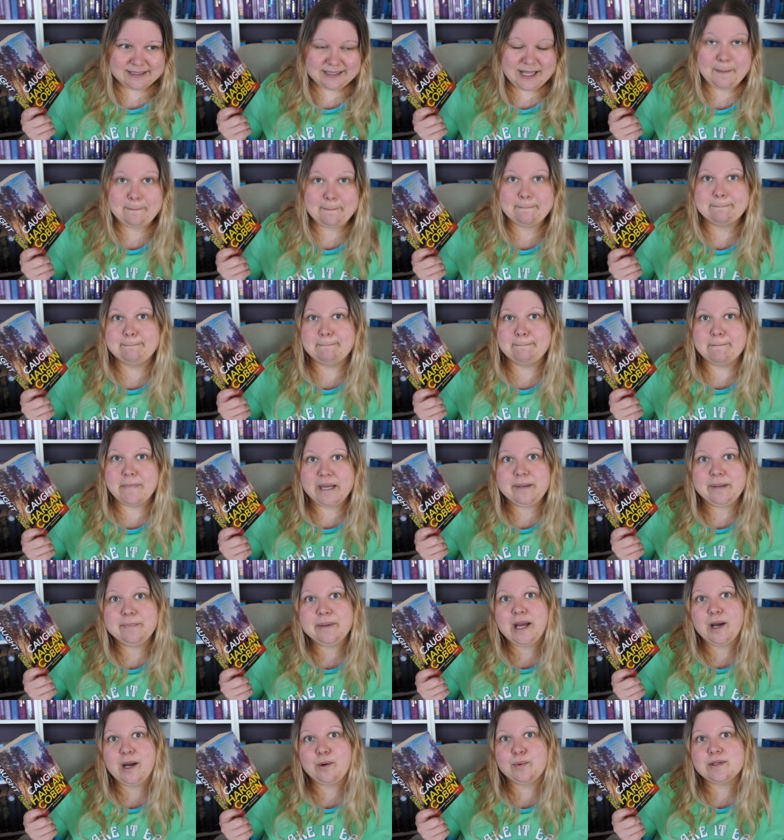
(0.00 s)

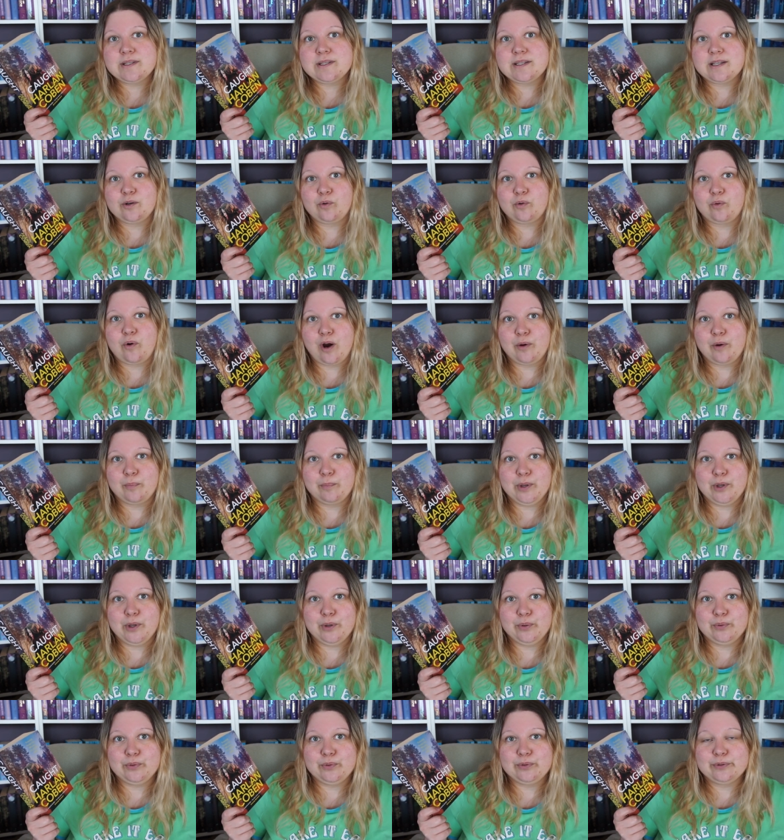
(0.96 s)
Maybe I was in the wrong
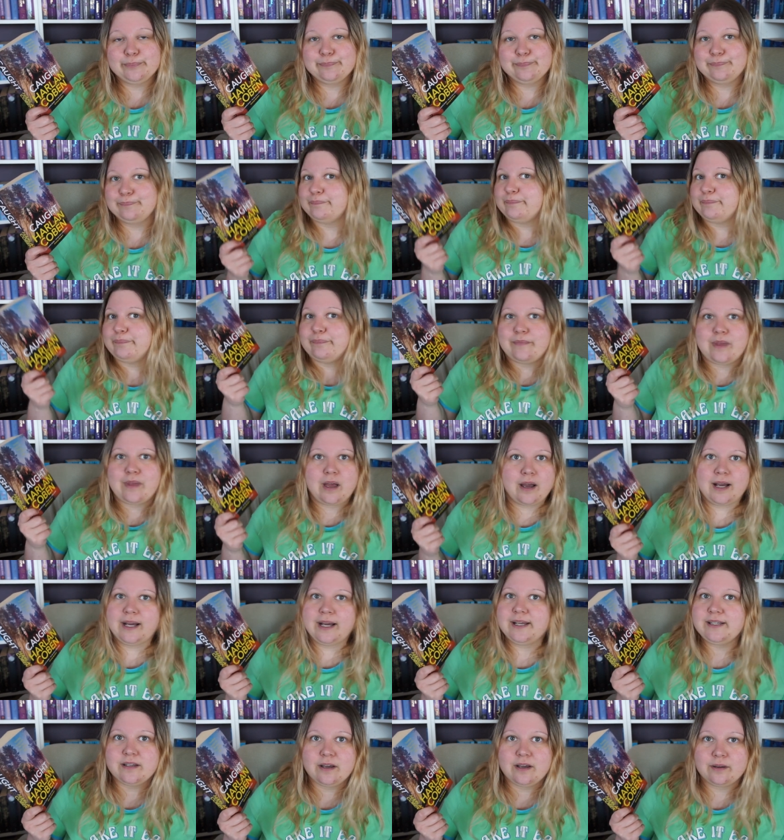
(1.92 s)
mood.
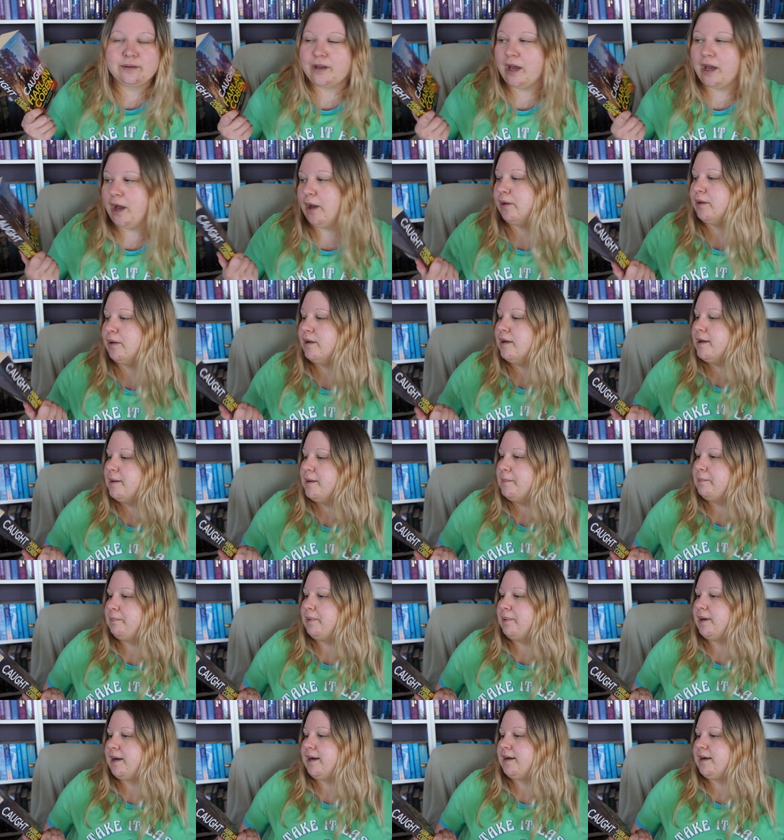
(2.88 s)
I don't know.
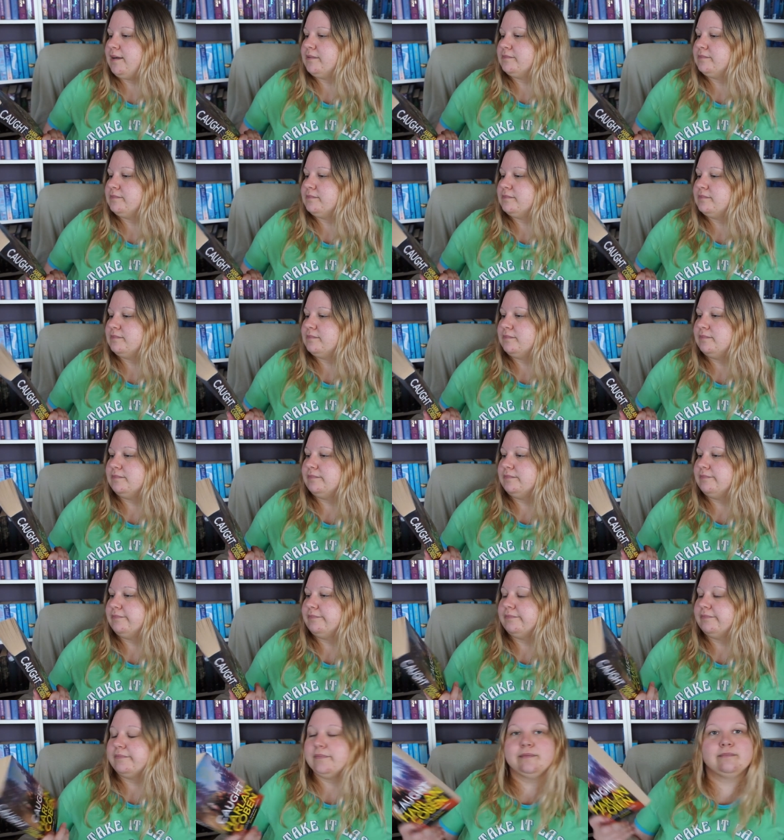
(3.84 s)
But
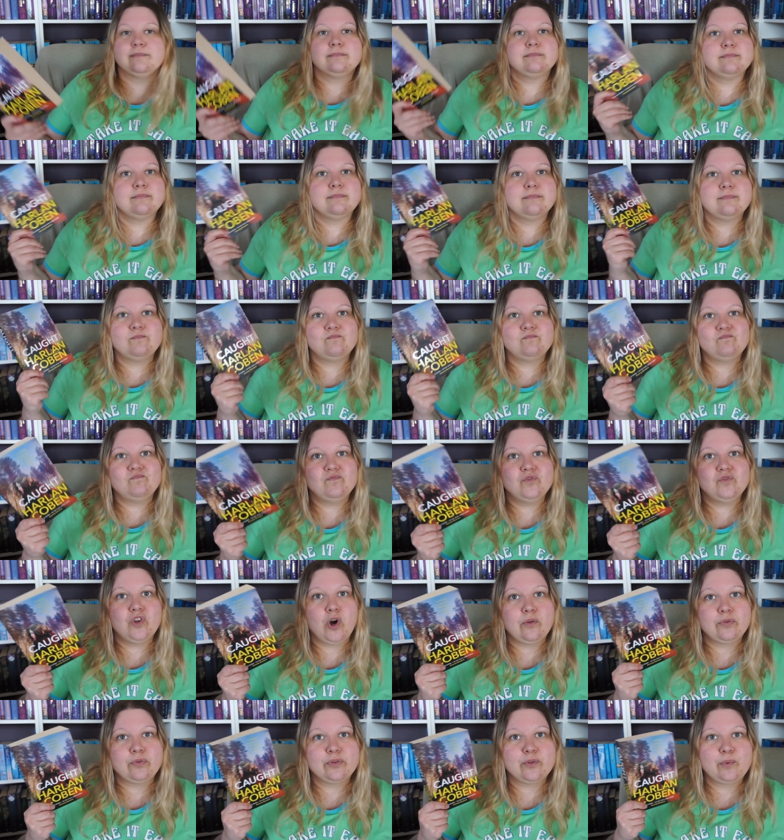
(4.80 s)

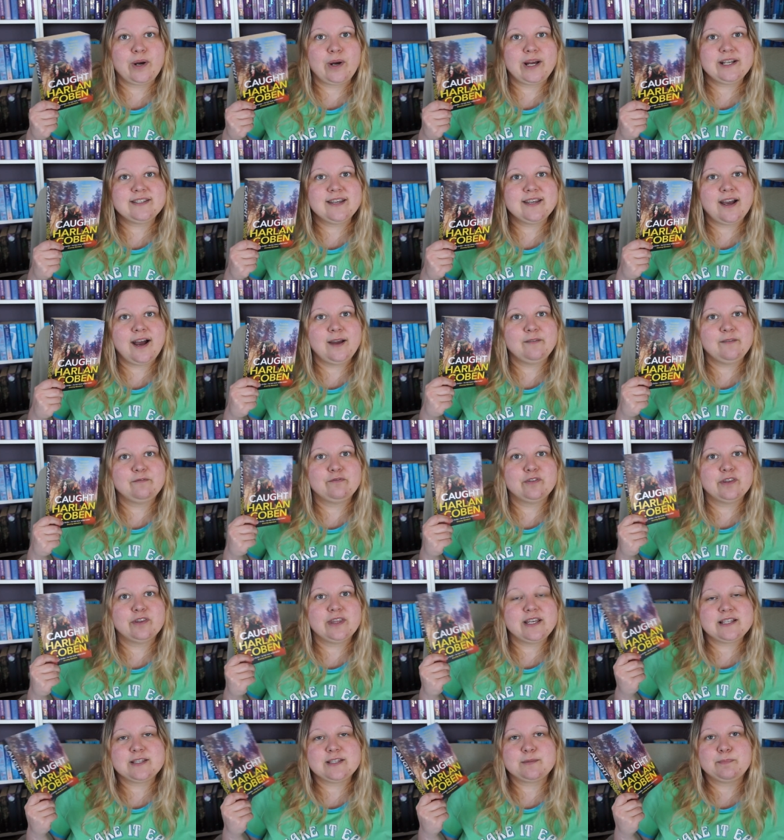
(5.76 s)
not the right time for
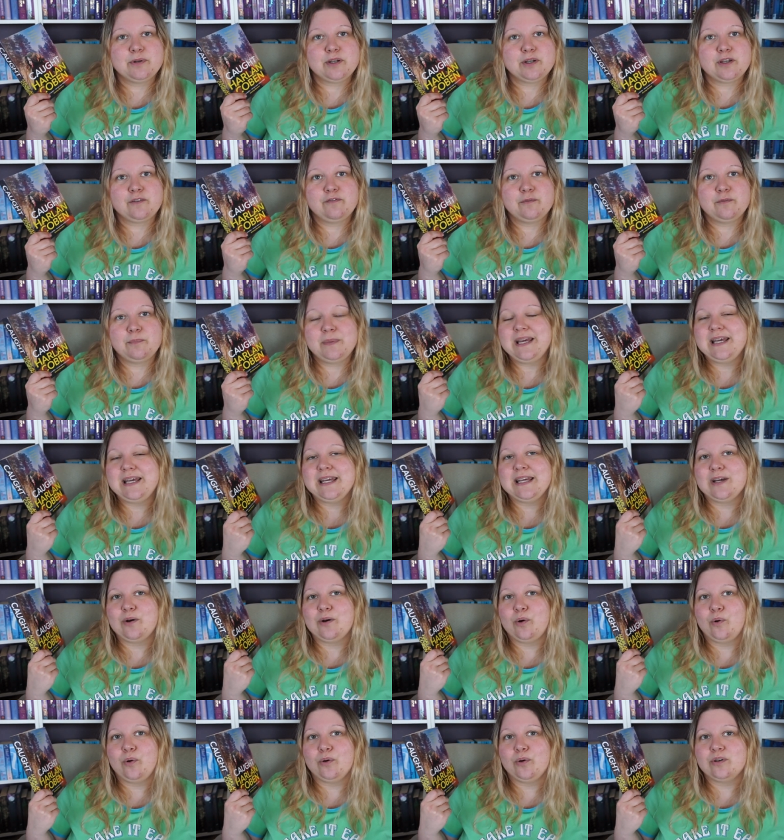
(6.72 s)
this book for me,
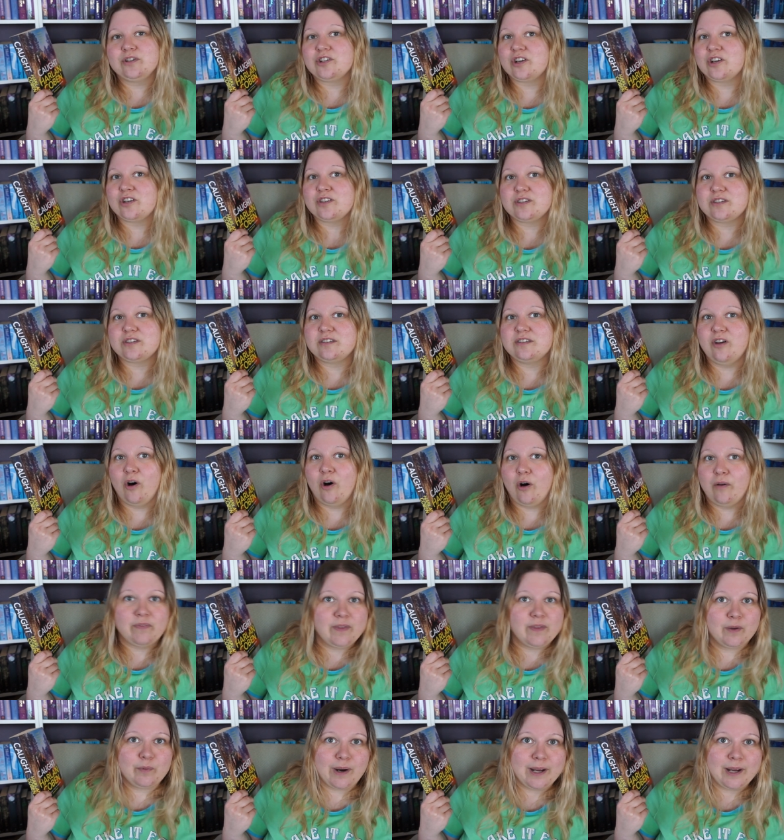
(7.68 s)
or just not
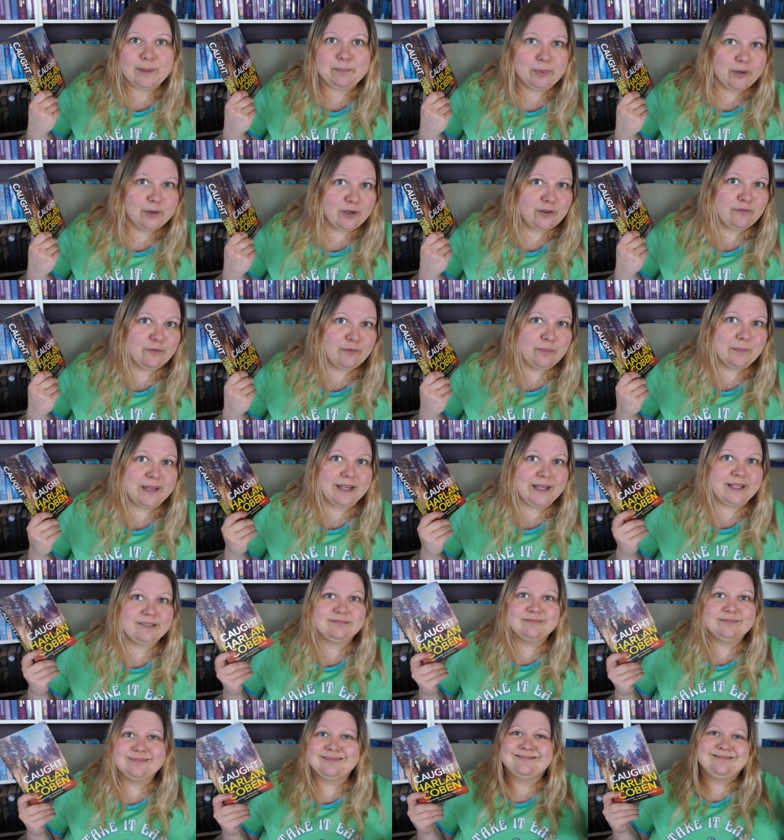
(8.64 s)
the right book for me.
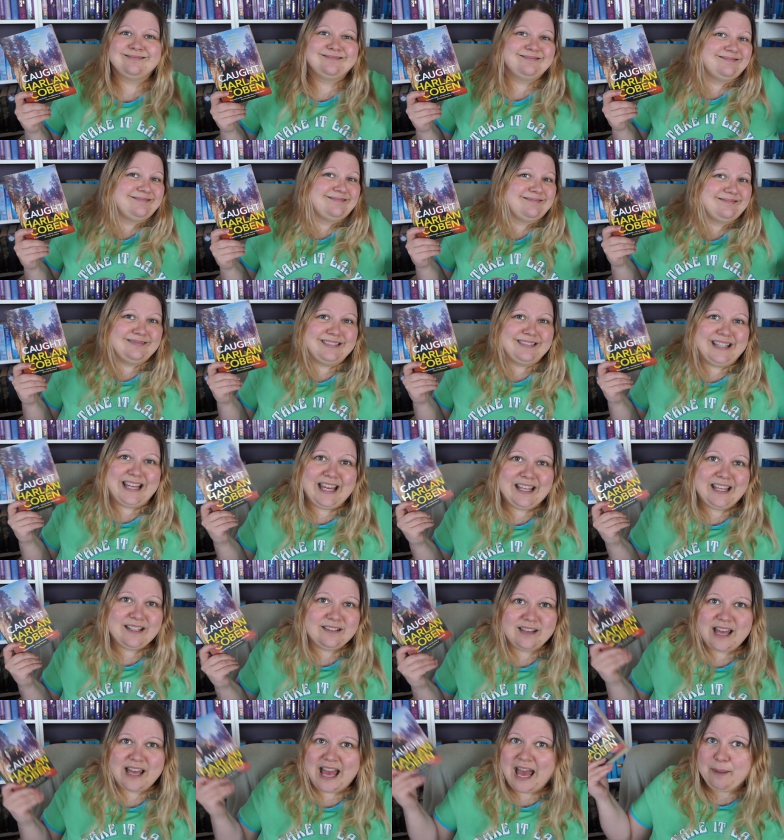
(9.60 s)
Eh,
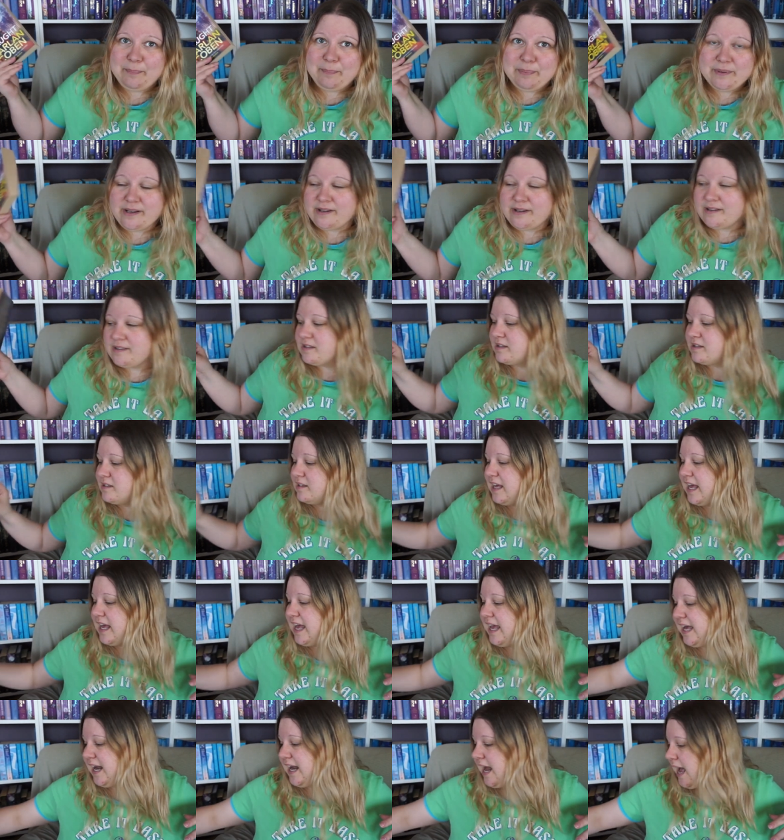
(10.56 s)
happens.
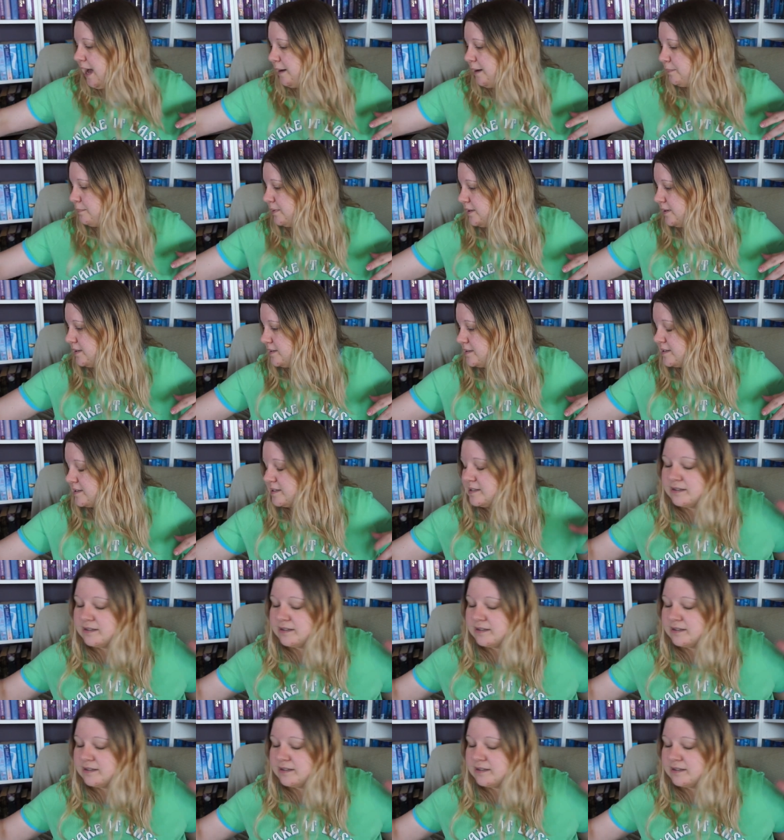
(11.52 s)
It happens.